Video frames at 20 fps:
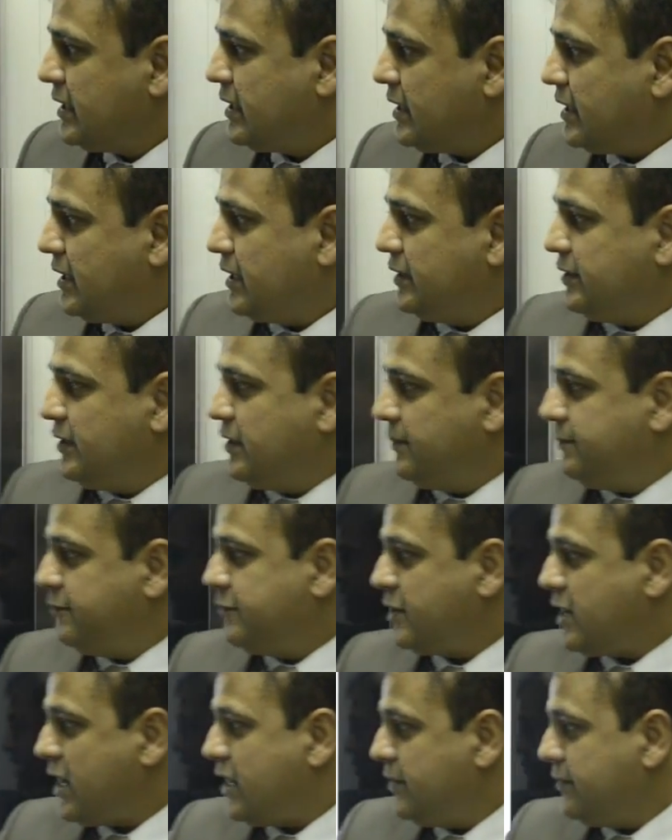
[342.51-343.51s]
Their
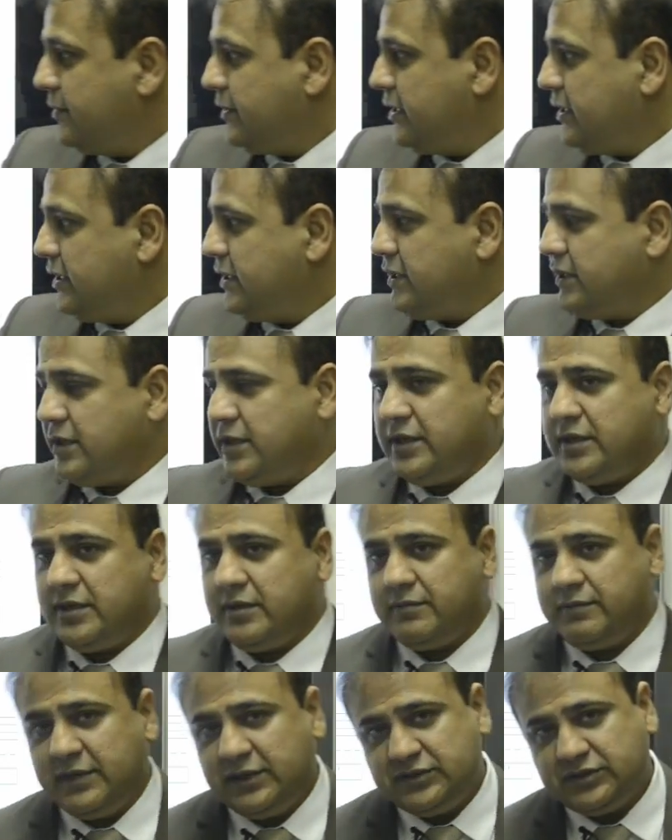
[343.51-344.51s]

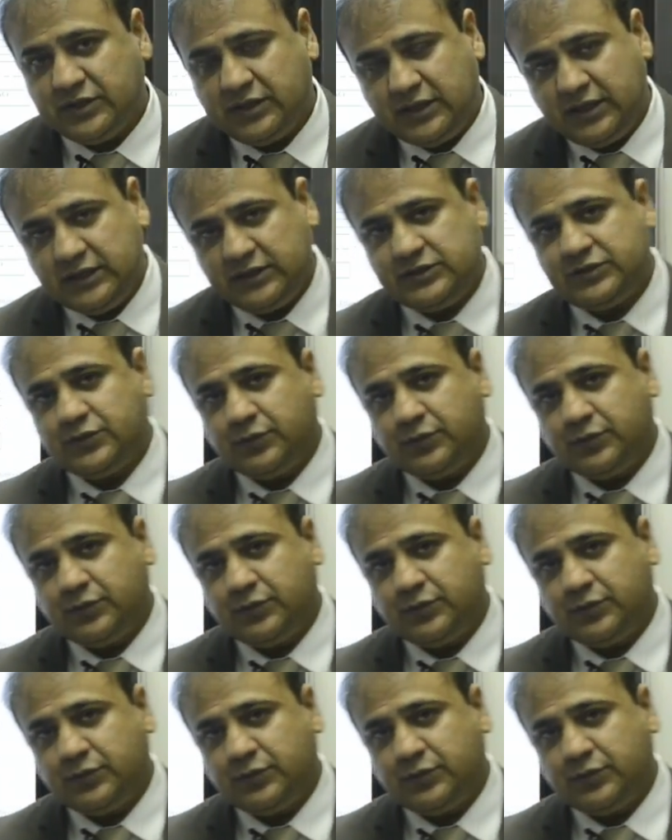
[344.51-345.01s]
primary mission is